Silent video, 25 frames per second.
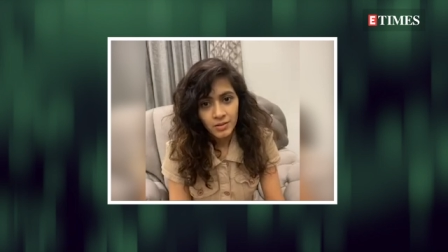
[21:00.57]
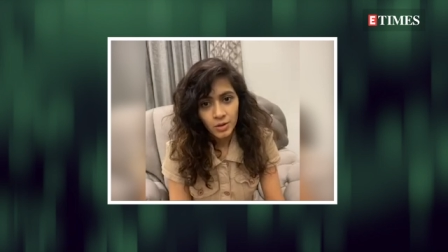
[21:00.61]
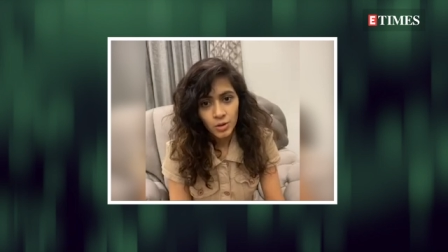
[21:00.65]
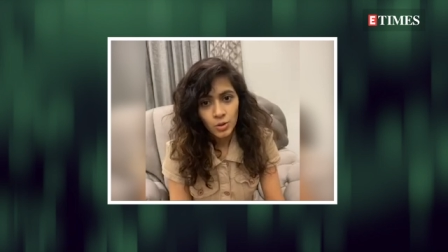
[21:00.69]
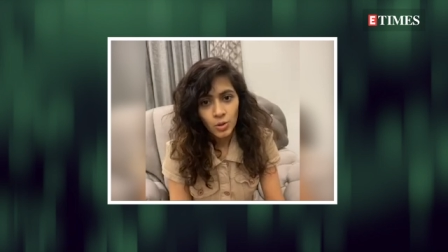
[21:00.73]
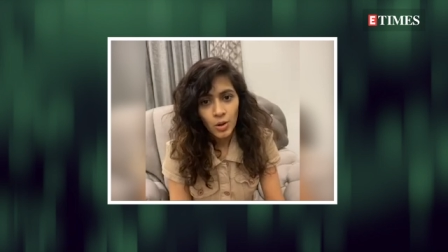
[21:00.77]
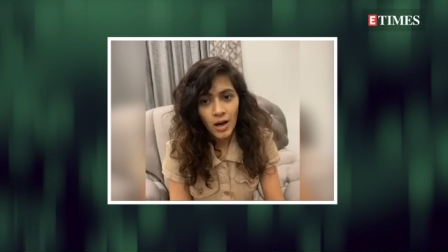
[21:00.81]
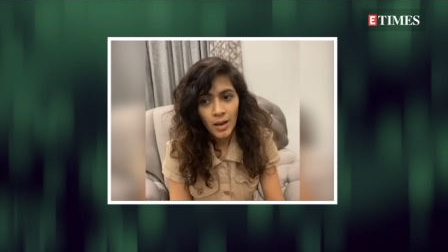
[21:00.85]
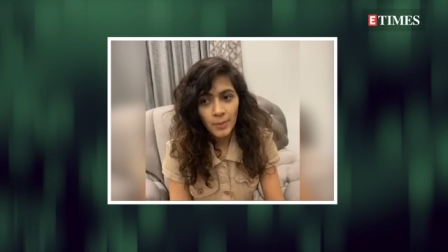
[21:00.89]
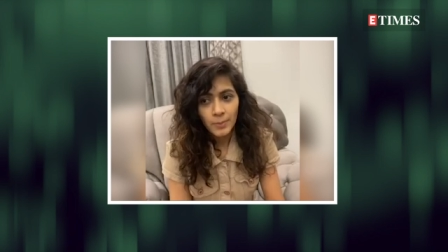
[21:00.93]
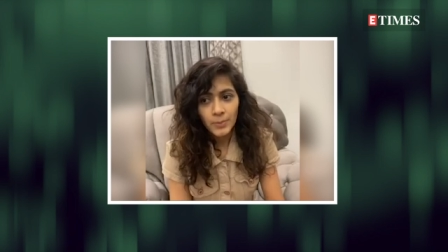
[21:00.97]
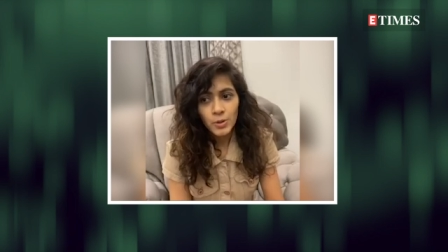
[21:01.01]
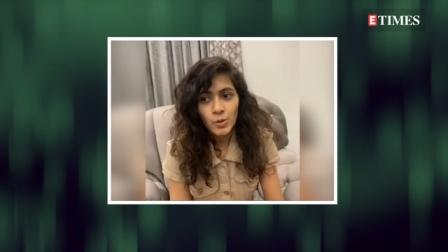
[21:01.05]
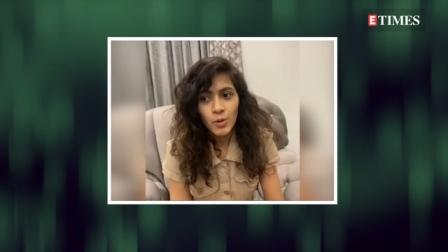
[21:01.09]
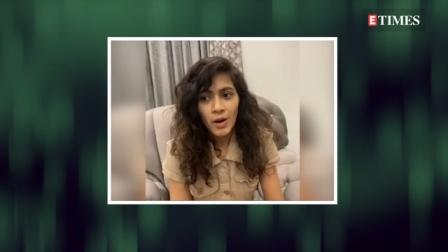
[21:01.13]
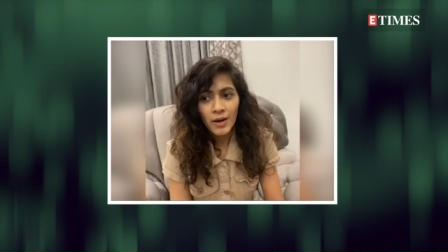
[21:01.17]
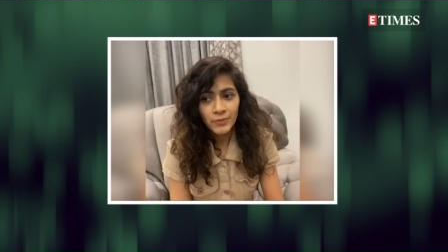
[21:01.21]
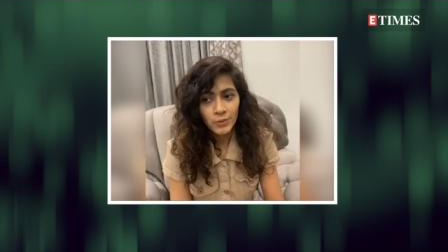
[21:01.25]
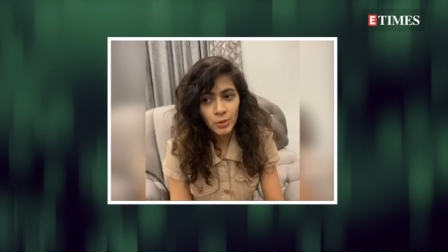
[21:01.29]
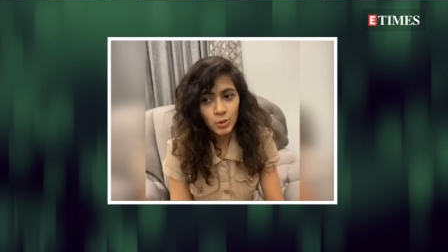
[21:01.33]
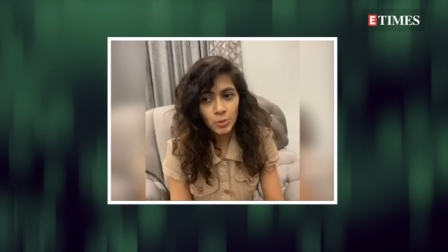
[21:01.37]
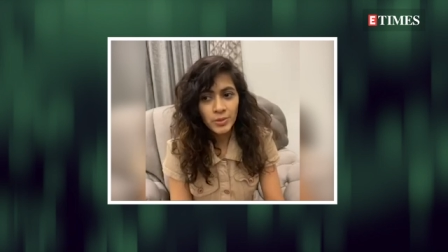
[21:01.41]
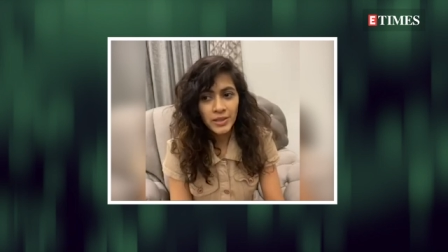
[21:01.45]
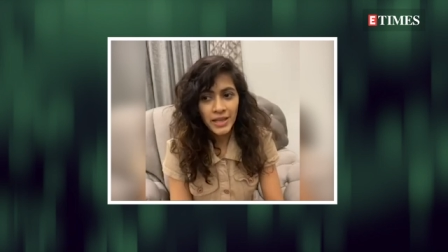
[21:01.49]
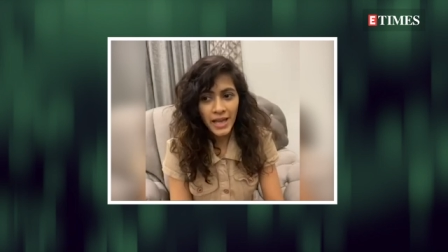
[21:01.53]
So you
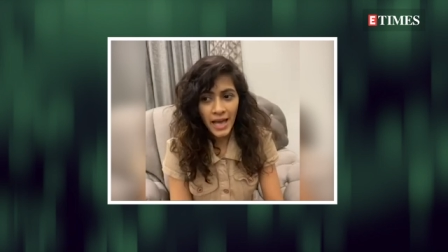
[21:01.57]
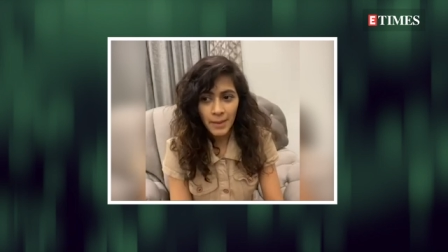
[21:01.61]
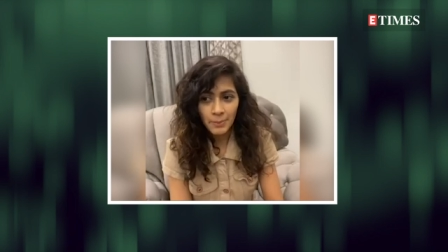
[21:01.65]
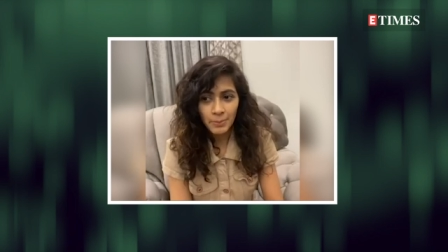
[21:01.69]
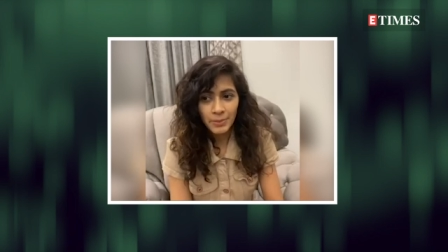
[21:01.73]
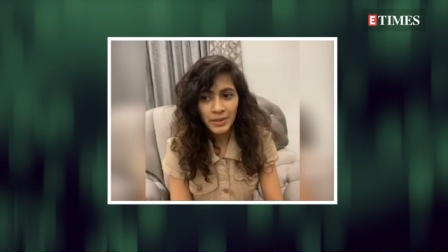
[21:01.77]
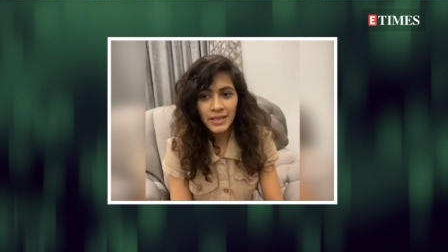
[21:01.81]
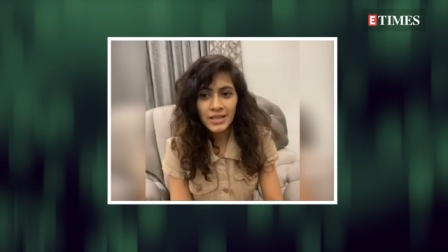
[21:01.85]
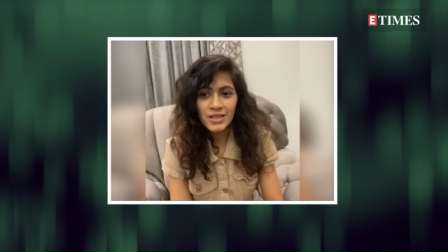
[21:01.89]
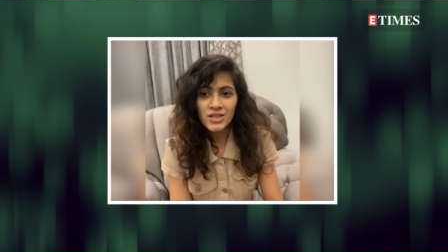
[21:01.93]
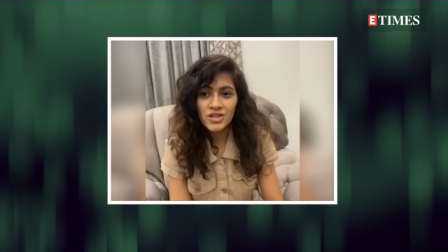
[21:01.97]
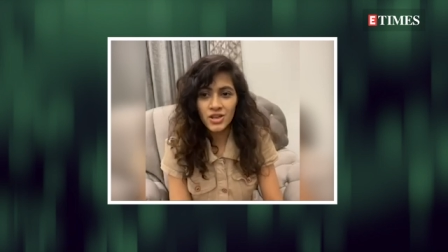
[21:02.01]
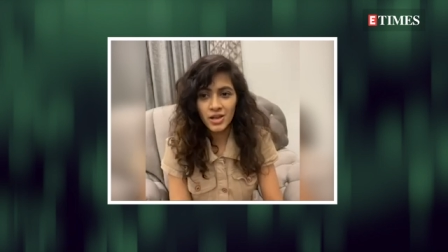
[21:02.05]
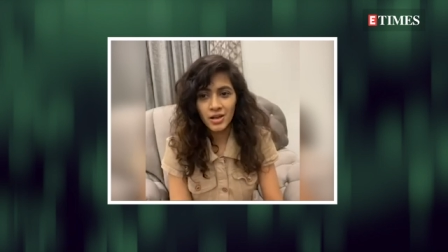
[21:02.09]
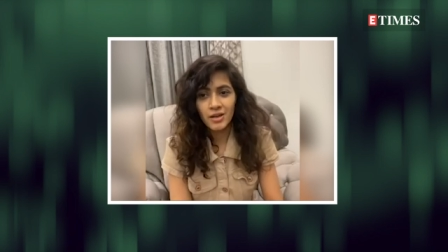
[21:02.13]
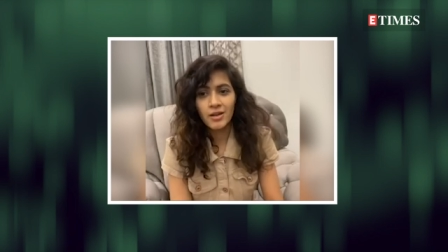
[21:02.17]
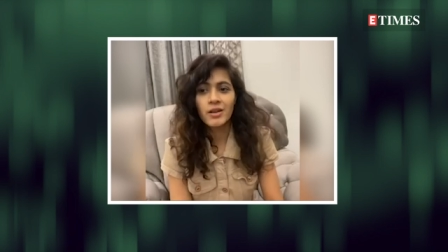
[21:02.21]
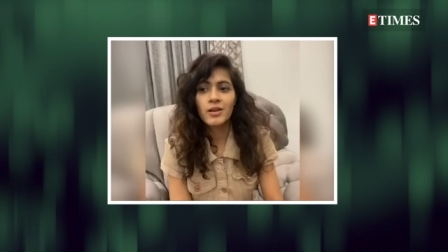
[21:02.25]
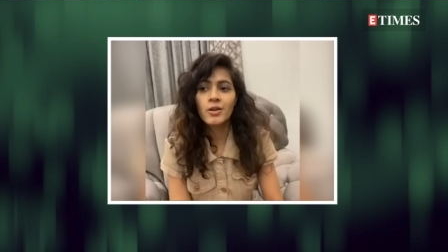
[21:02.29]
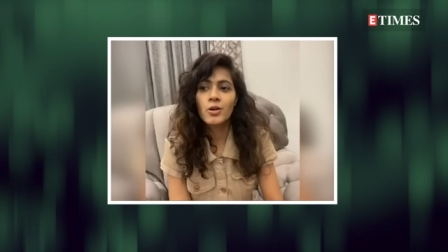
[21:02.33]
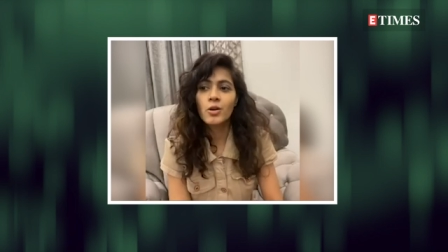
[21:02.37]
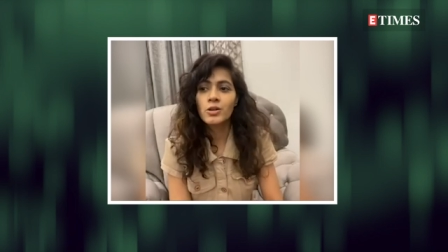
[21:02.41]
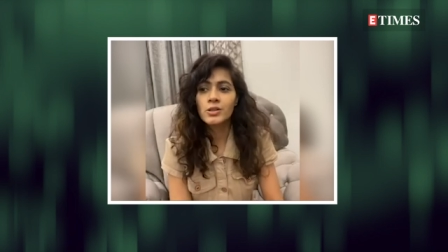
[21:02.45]
have to be happy in general